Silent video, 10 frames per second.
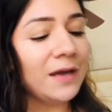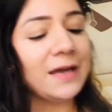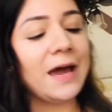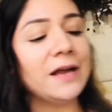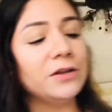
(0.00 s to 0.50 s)
a
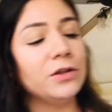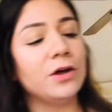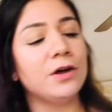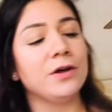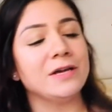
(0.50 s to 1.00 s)

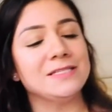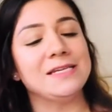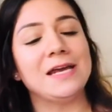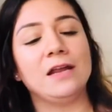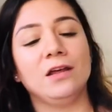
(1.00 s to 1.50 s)
catalog, a
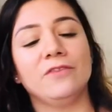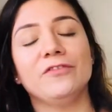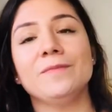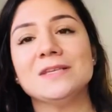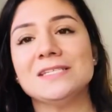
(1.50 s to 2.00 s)
seed catalog
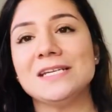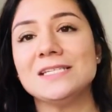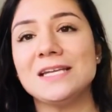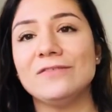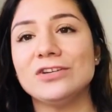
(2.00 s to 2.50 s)
from the Seed
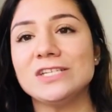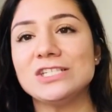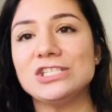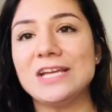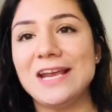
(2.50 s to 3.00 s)
Savers
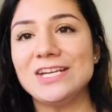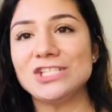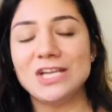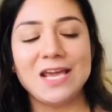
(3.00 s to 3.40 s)
Exchange.